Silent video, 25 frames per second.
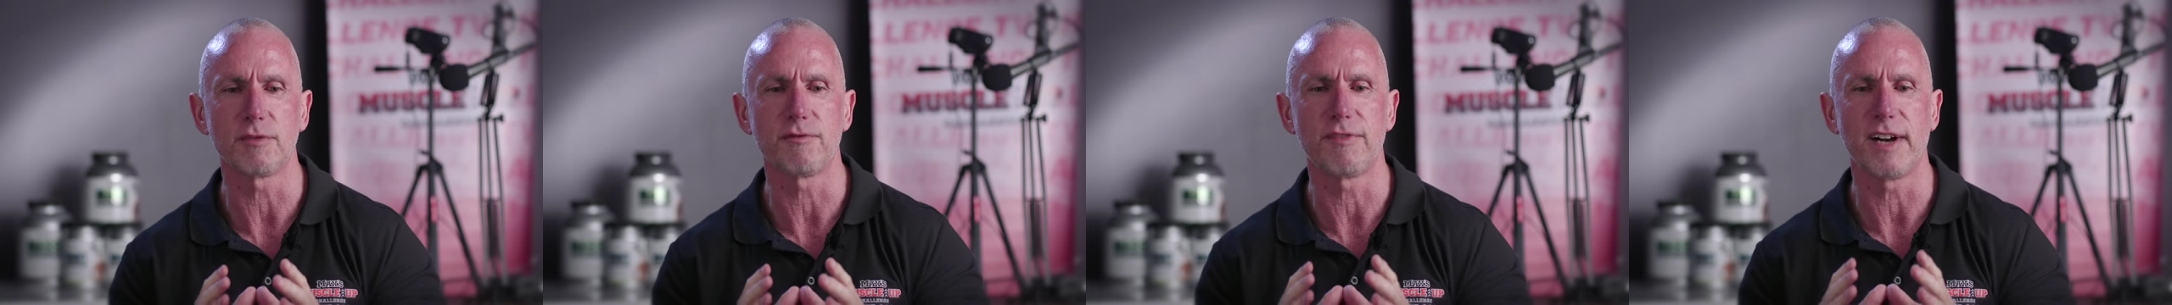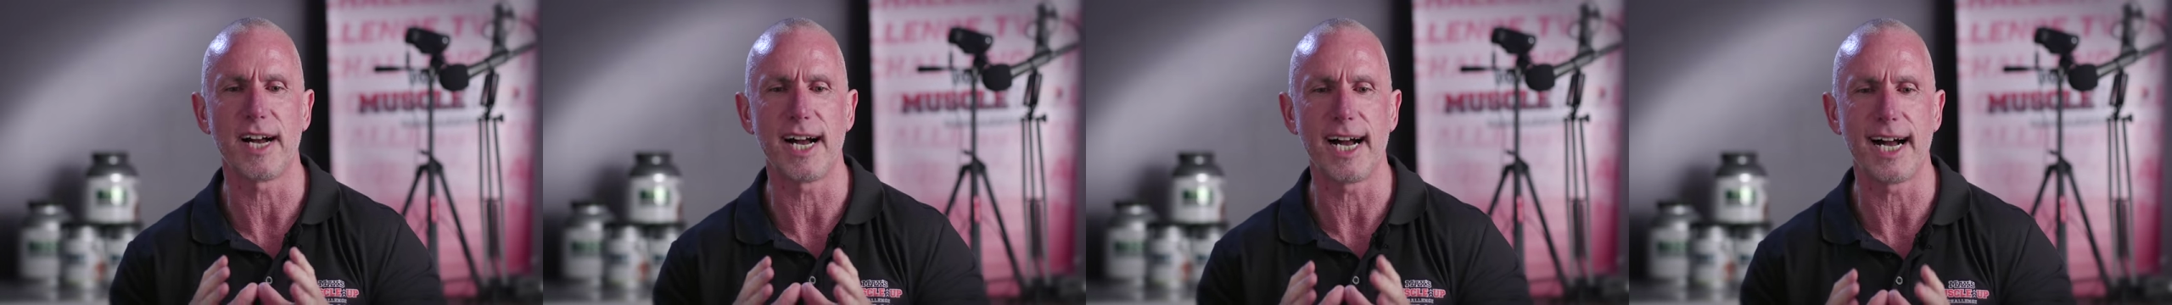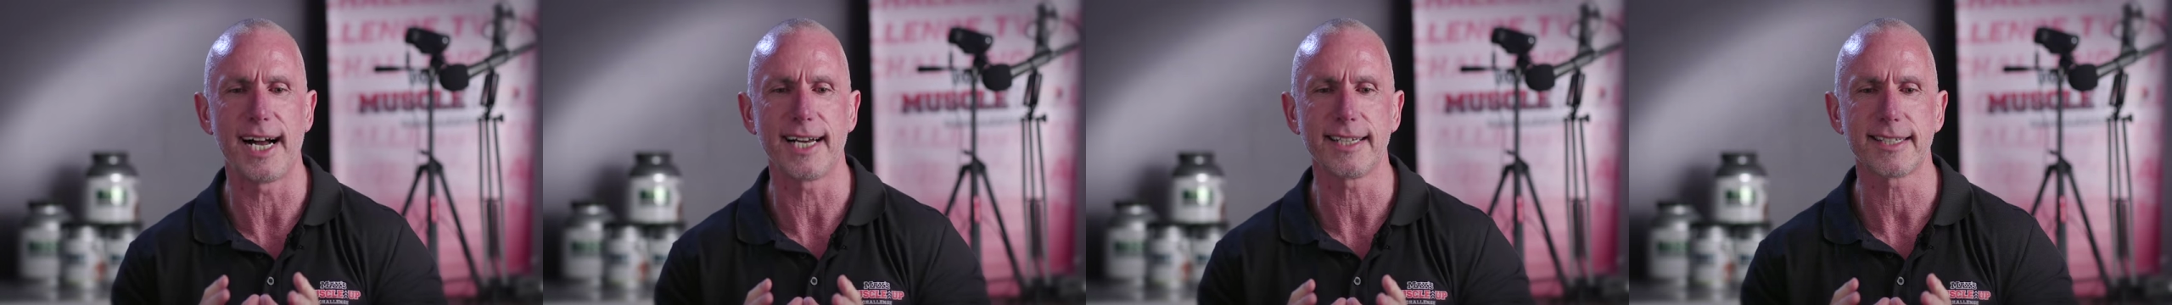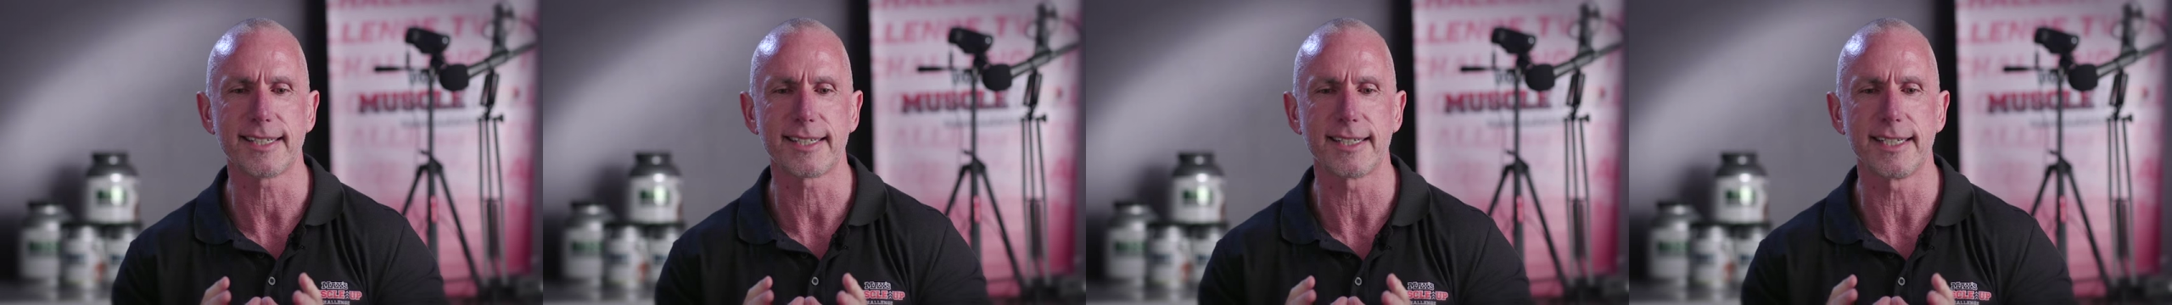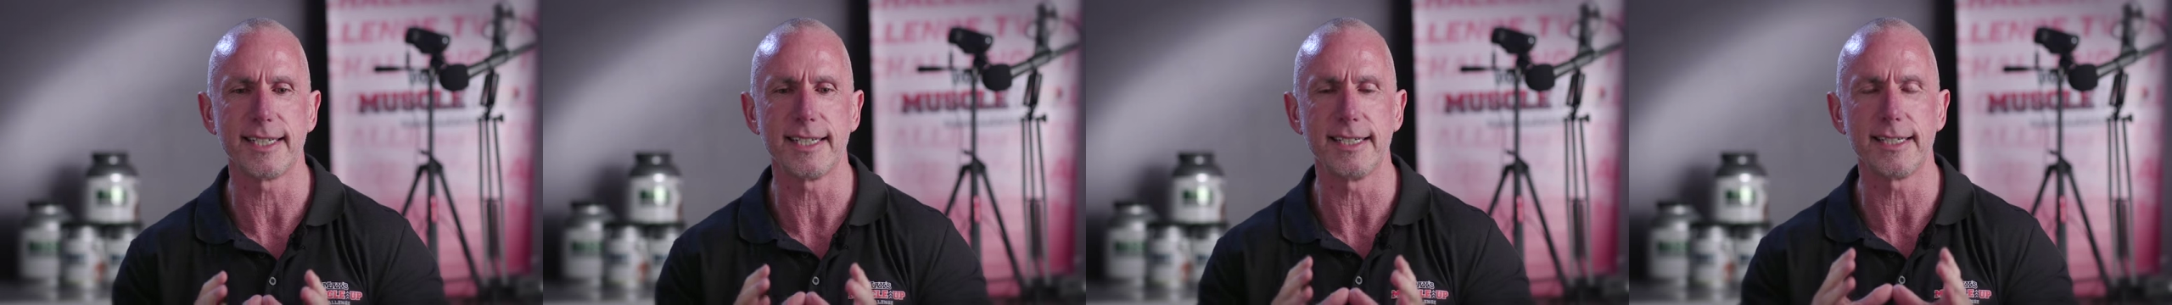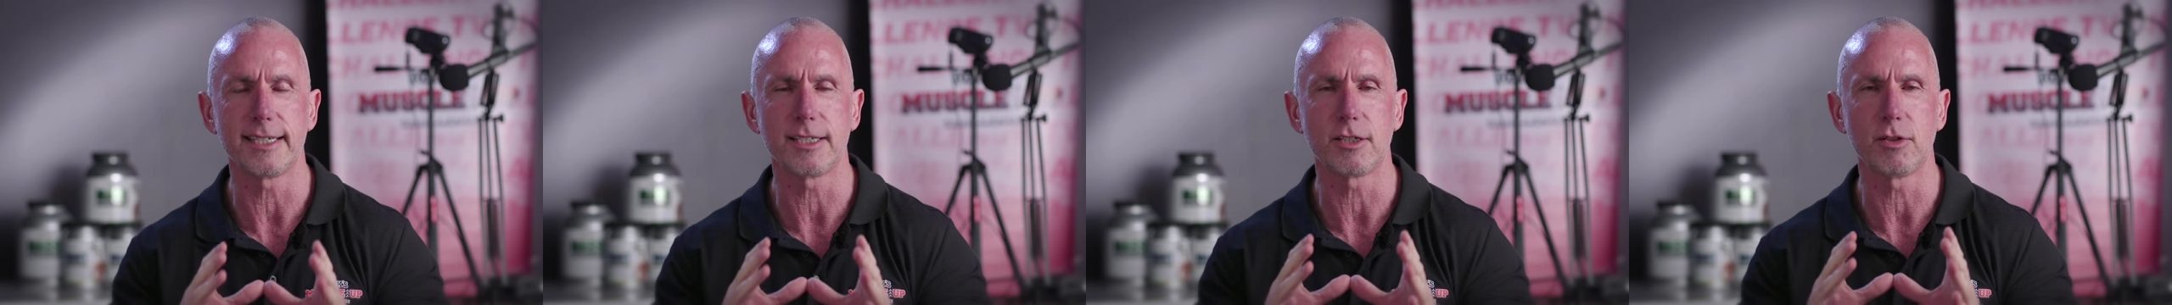for us
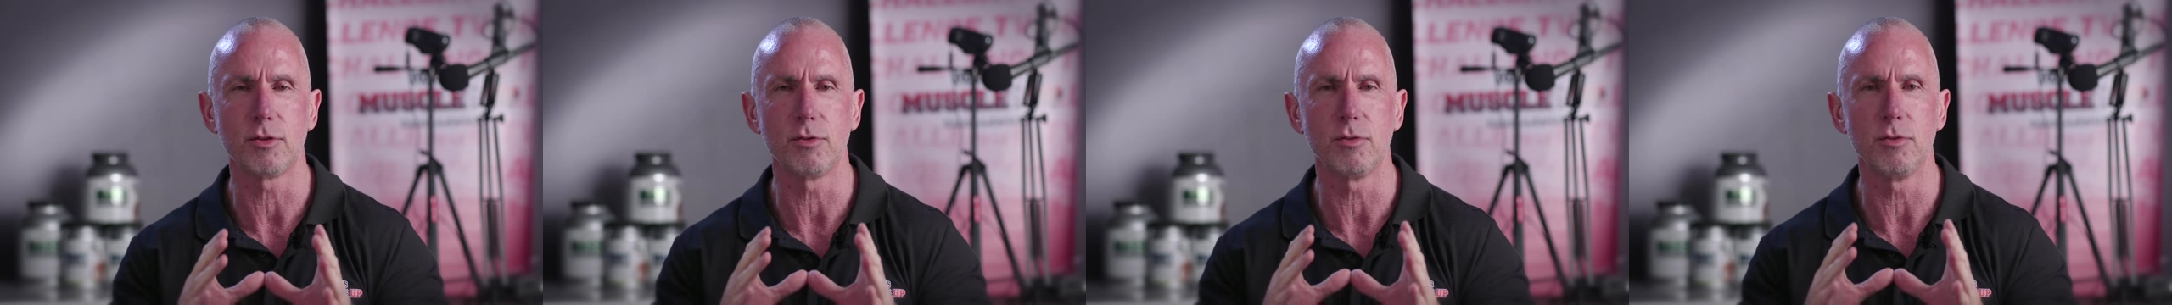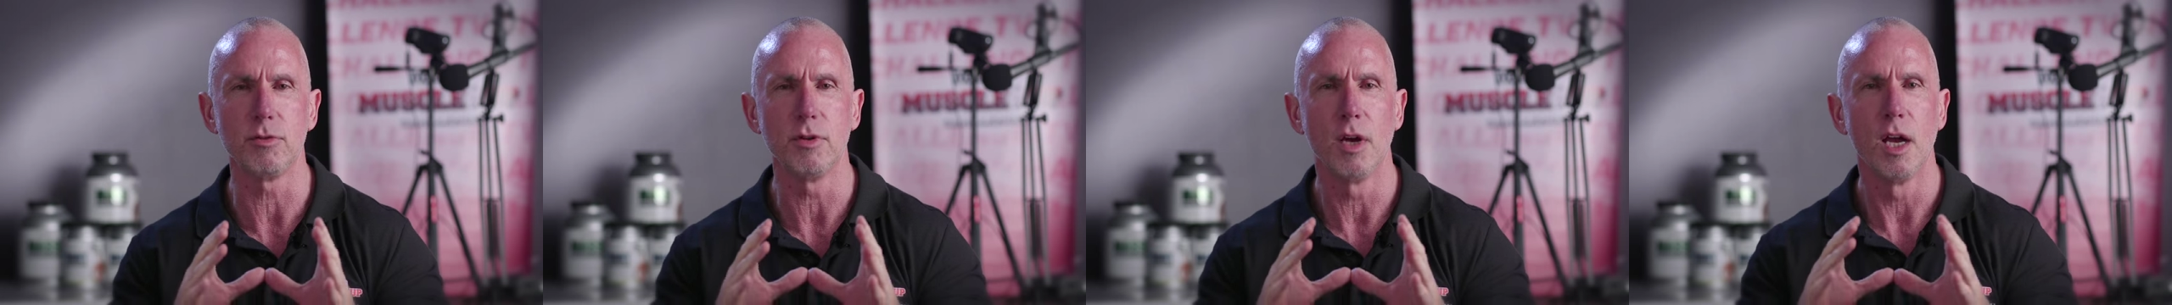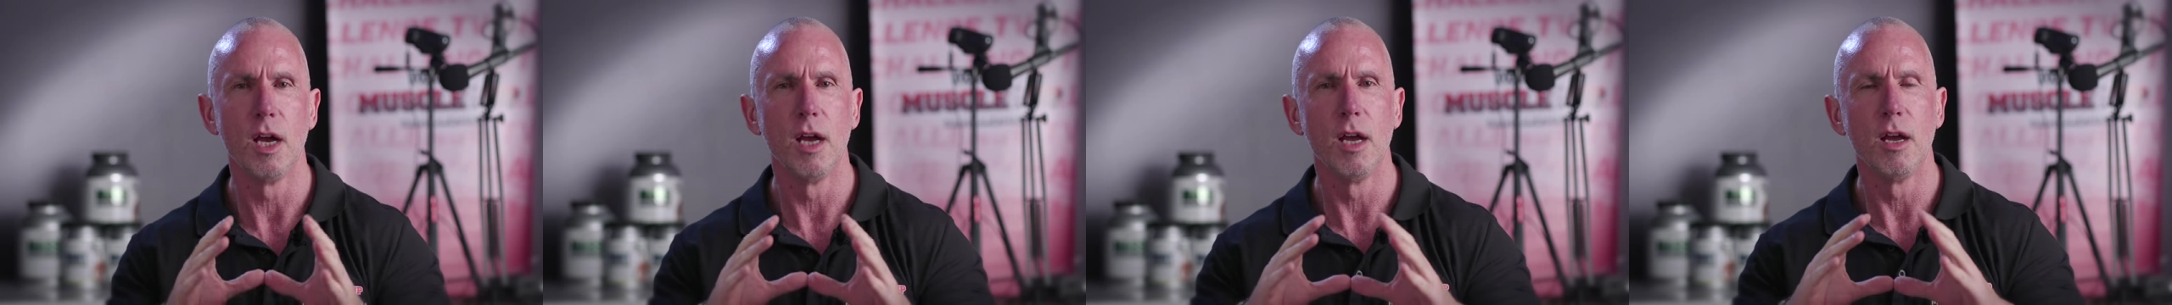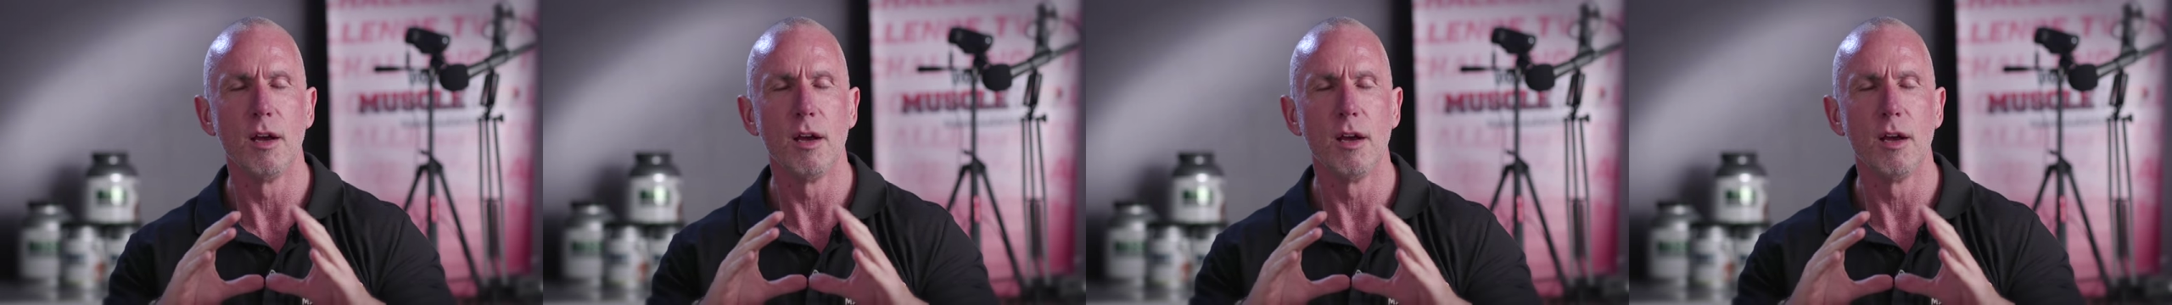is to